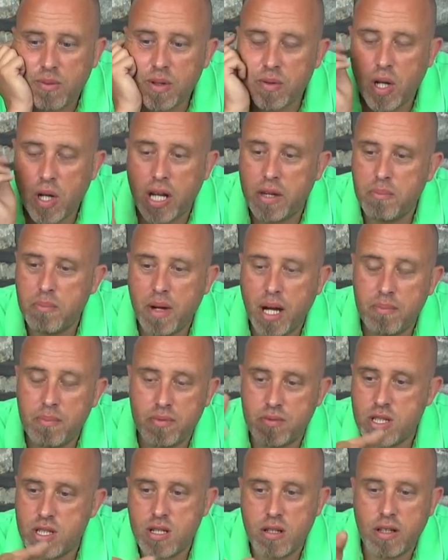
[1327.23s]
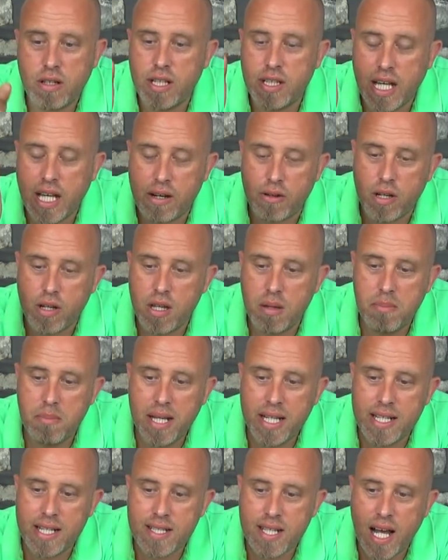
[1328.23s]
Well, like, I'm just looking down. I've got the
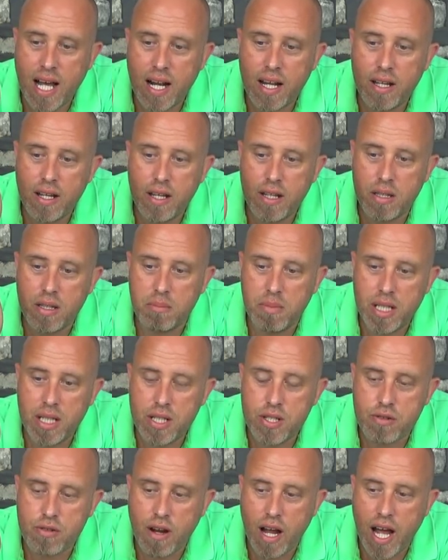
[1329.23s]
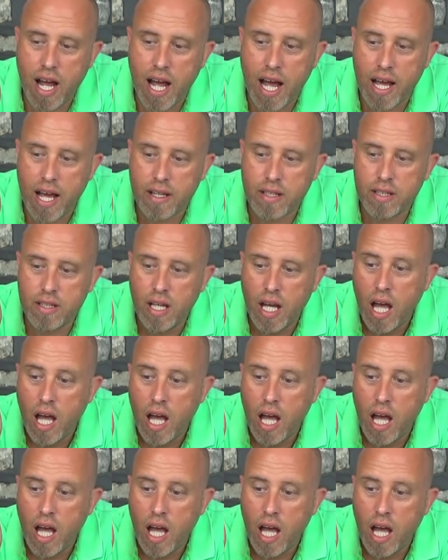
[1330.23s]
Mini Talon, the Mini Drac,